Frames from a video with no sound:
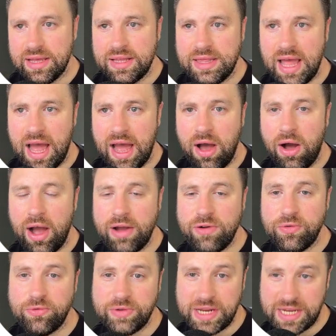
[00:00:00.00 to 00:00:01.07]
Now I
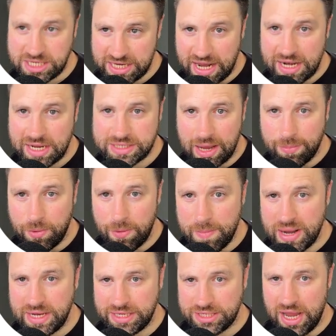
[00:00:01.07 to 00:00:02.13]
already set this up on
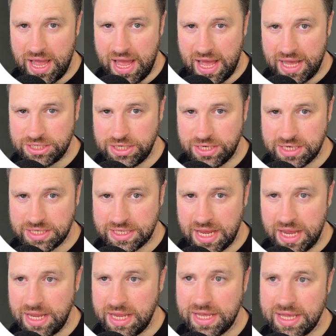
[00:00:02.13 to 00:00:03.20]
ManyChat, as you can
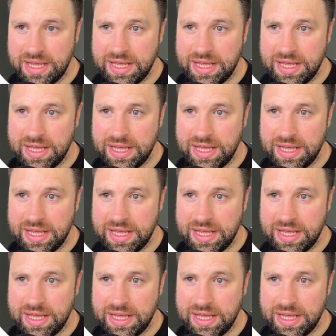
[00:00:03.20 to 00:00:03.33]
see.